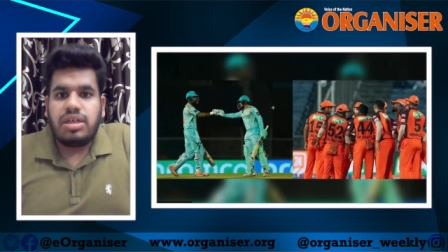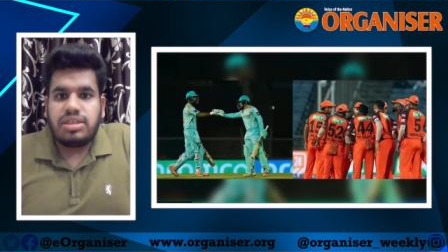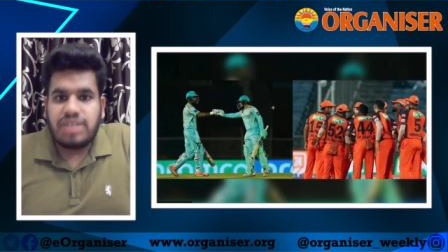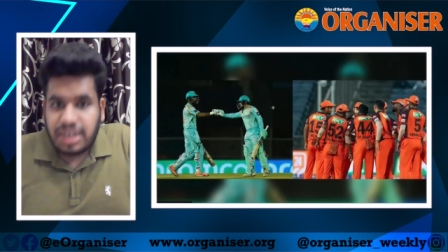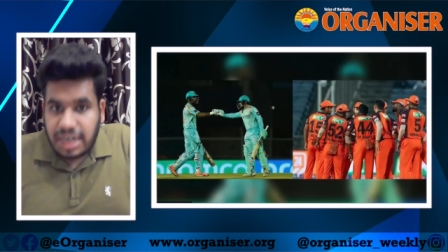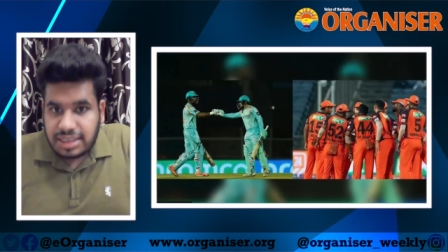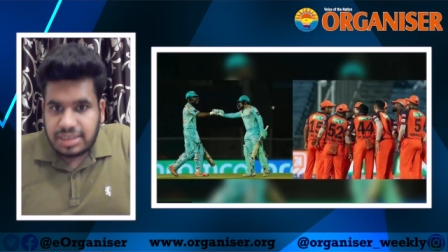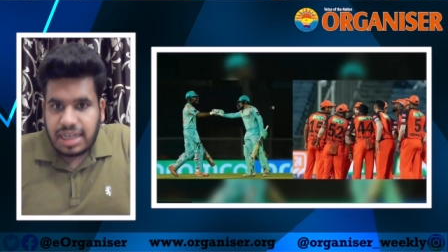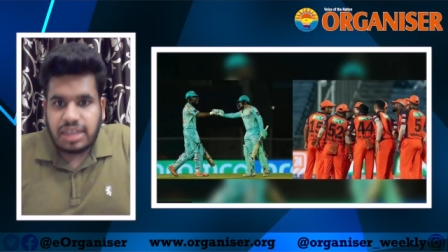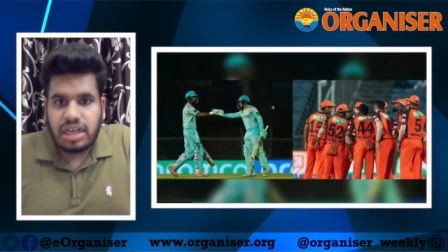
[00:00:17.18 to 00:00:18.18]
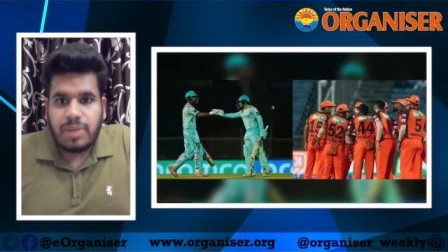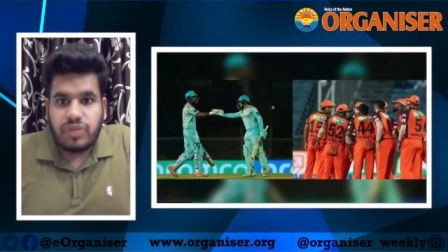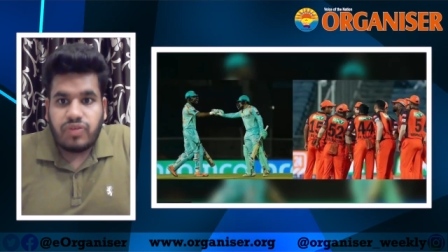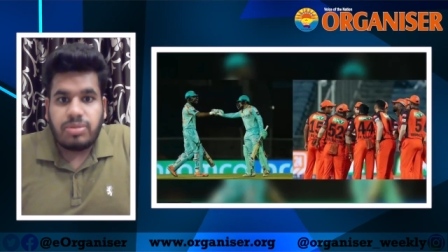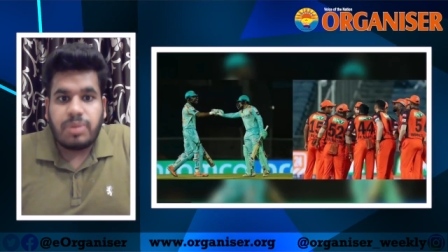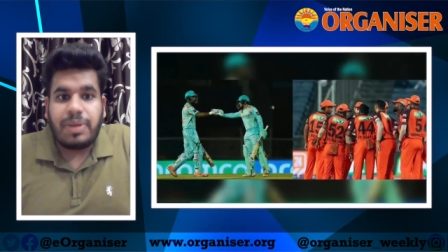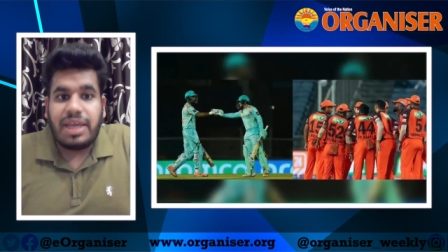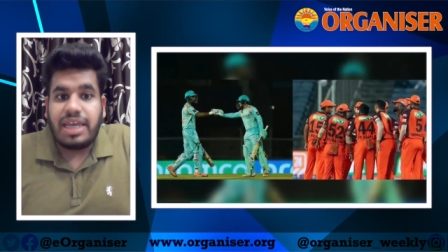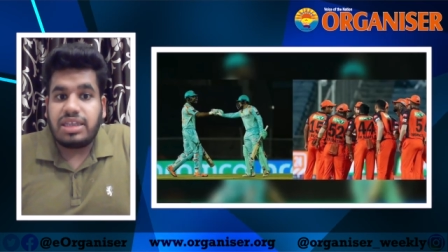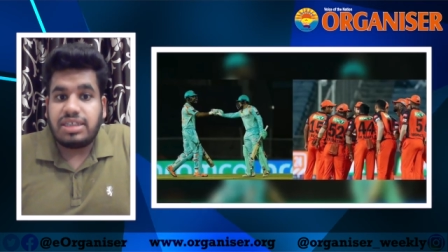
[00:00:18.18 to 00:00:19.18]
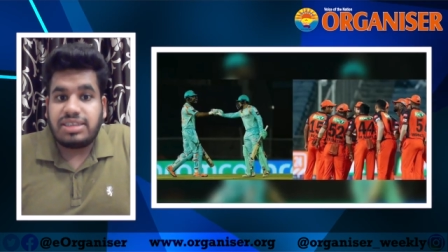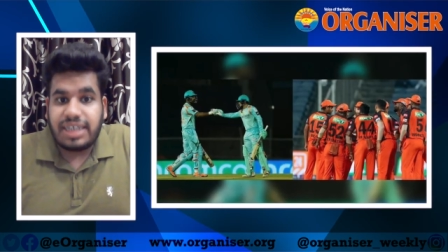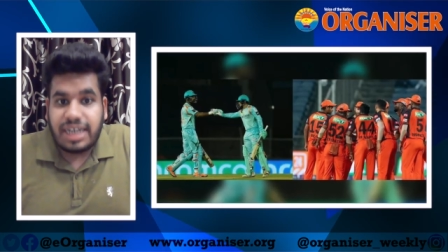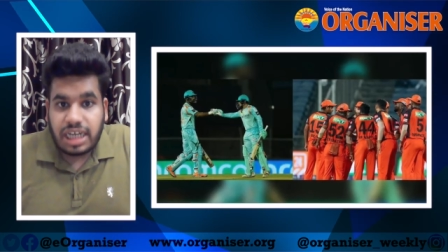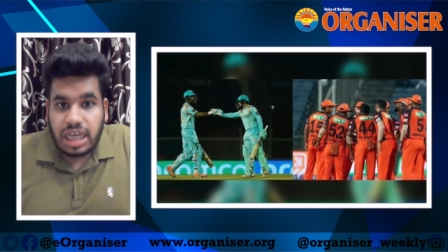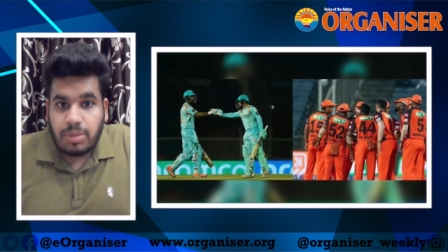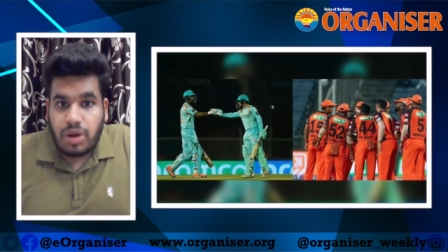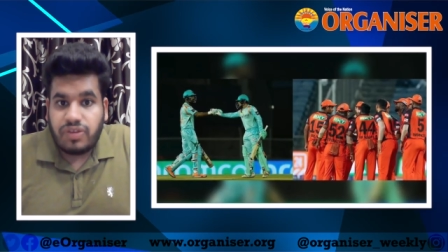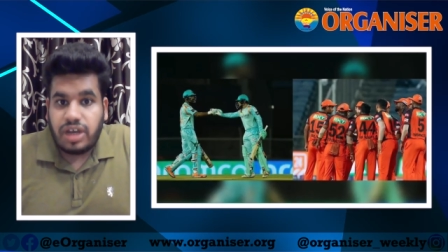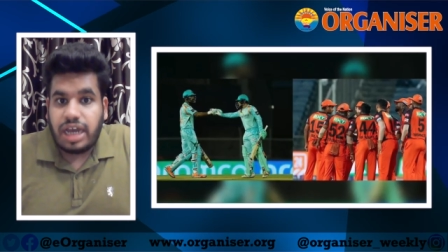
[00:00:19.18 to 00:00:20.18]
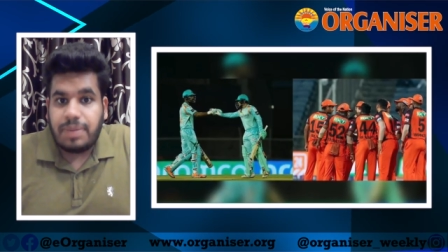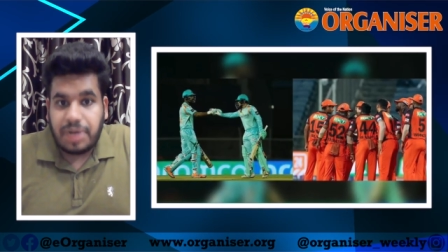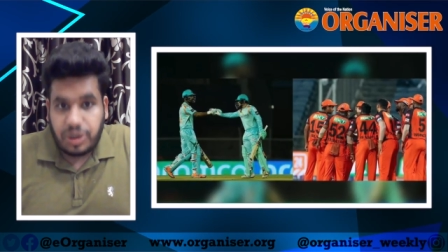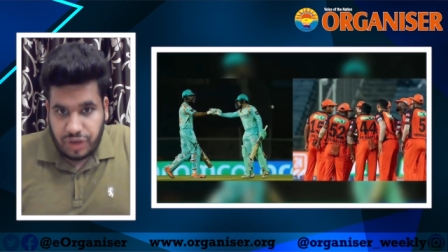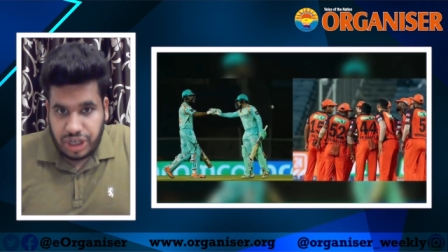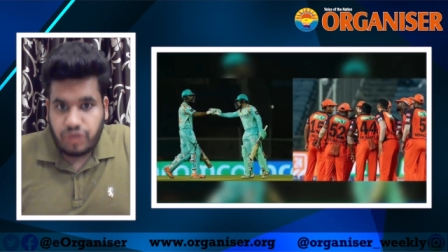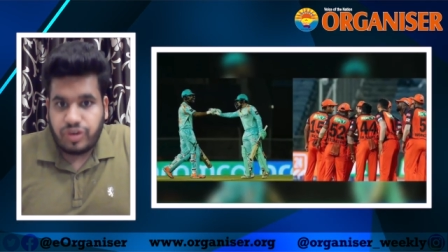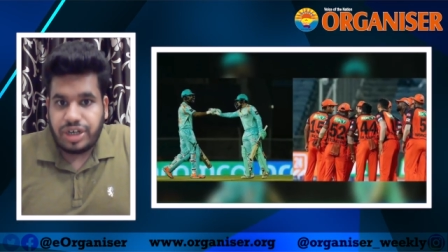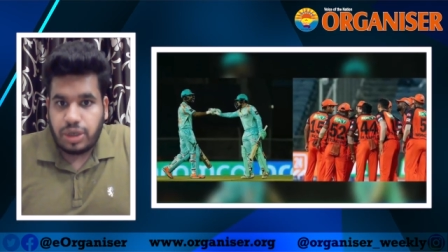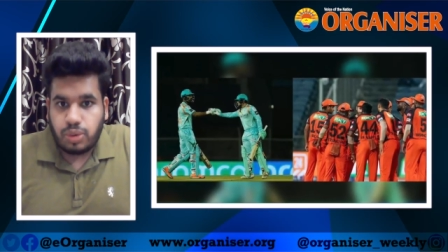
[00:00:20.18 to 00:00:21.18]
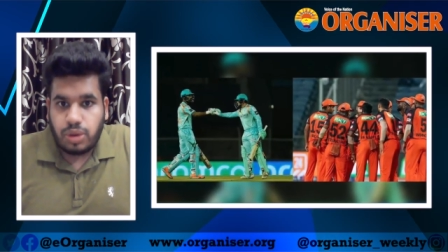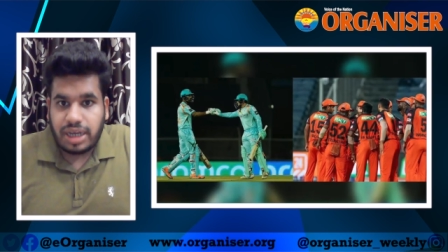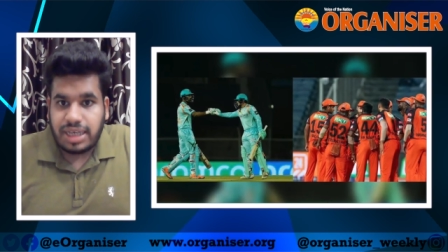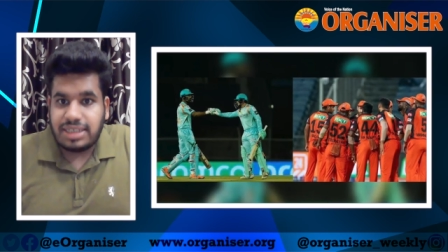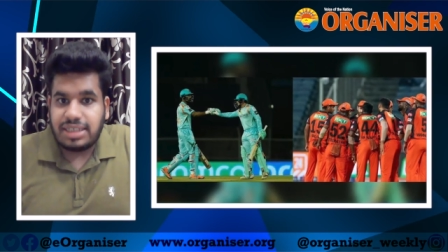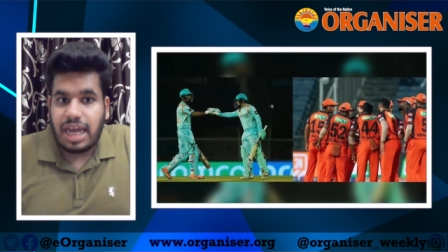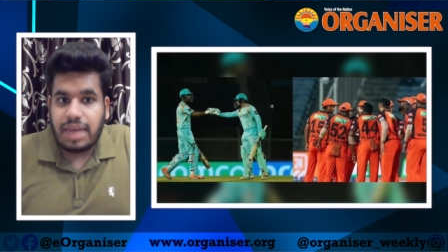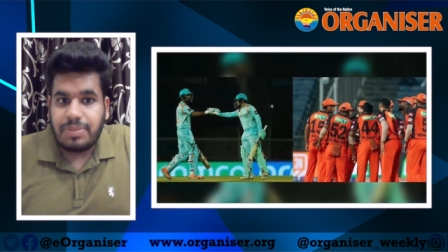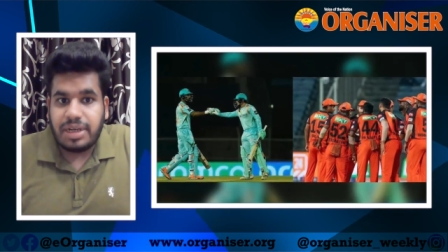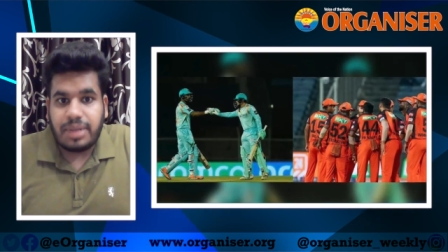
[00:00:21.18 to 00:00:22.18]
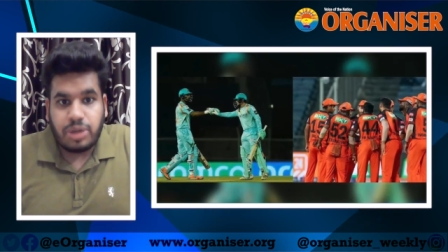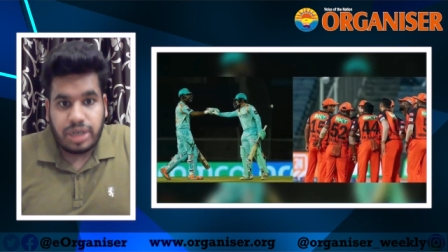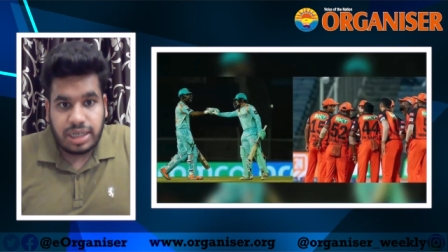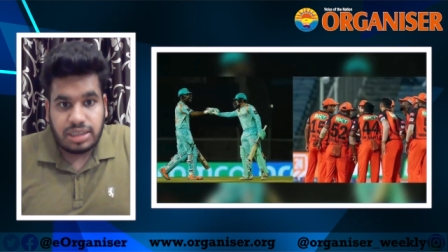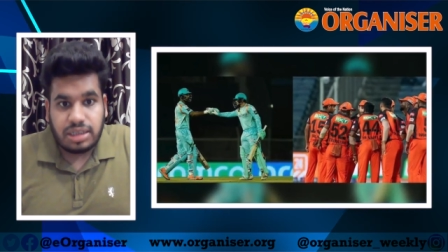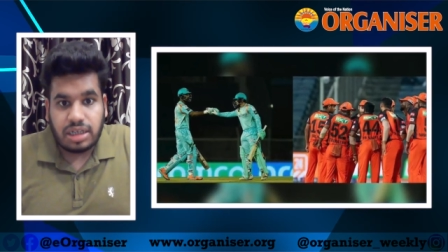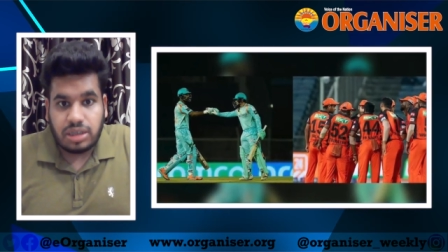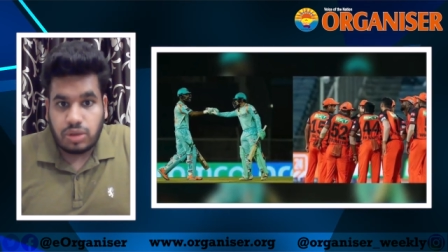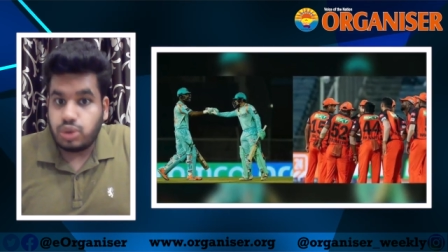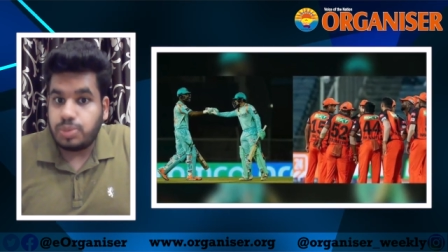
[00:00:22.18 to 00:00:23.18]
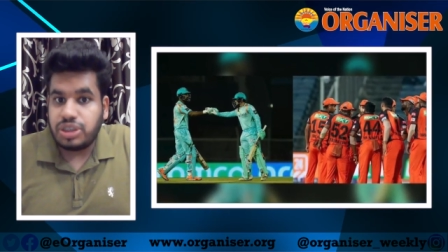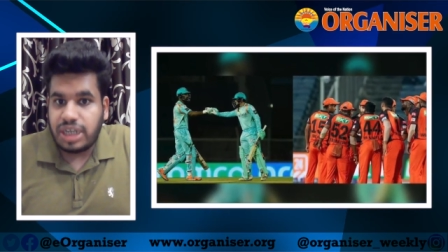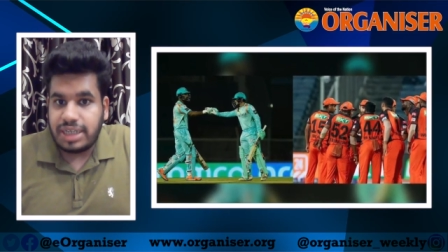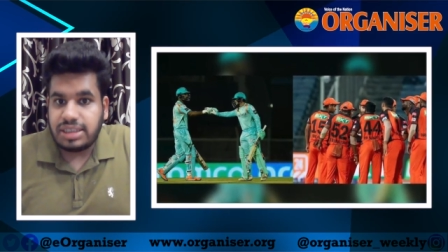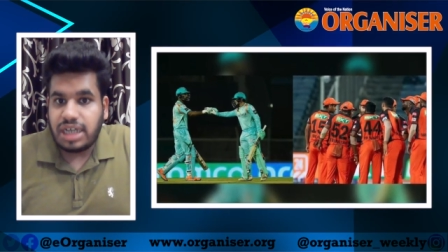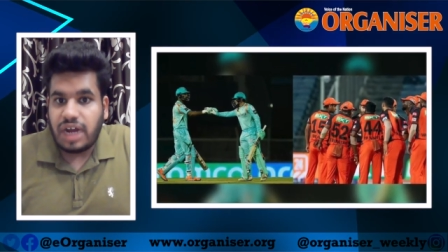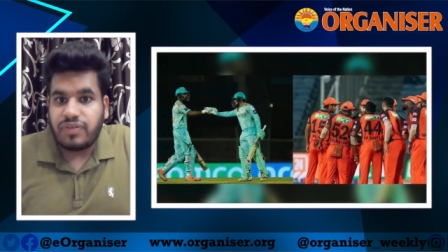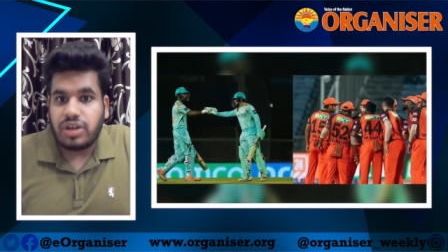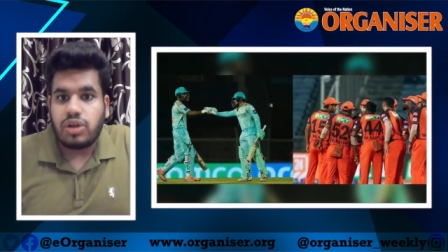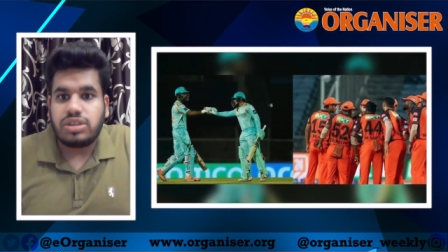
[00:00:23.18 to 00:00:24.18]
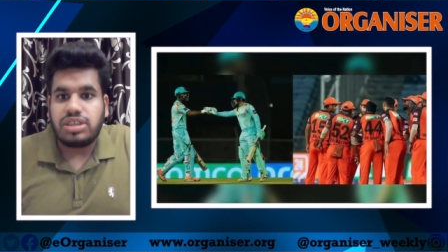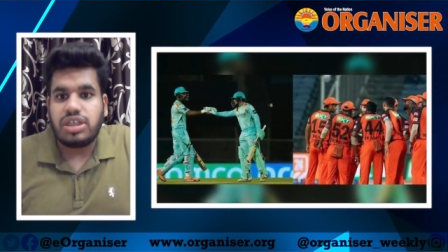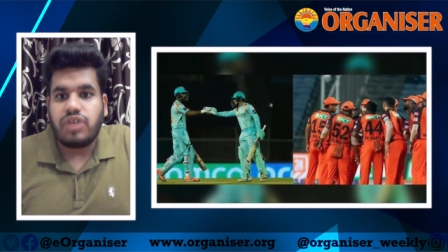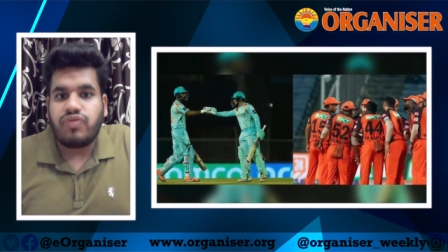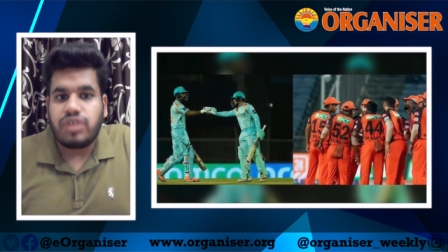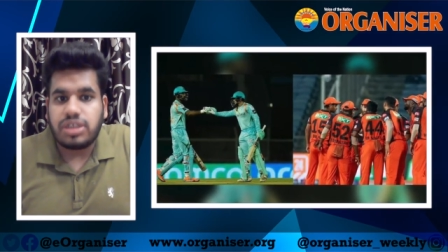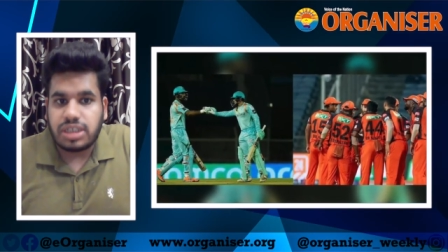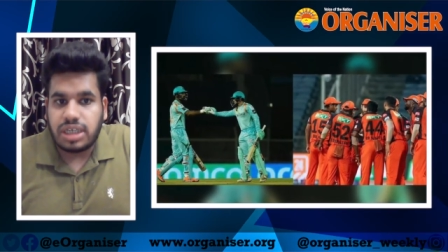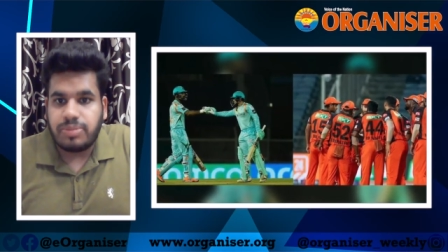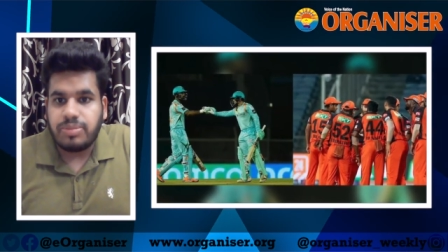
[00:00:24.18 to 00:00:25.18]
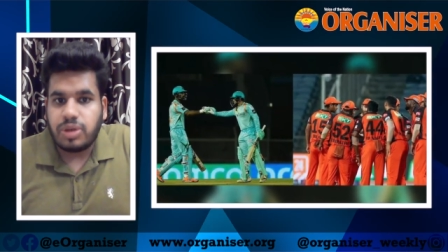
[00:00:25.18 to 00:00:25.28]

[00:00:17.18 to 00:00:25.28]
Sunrisers Hyderabad will be playing their second game of the IPL 2022 against the IPL debutants Lucknow Super Giants after losing their first game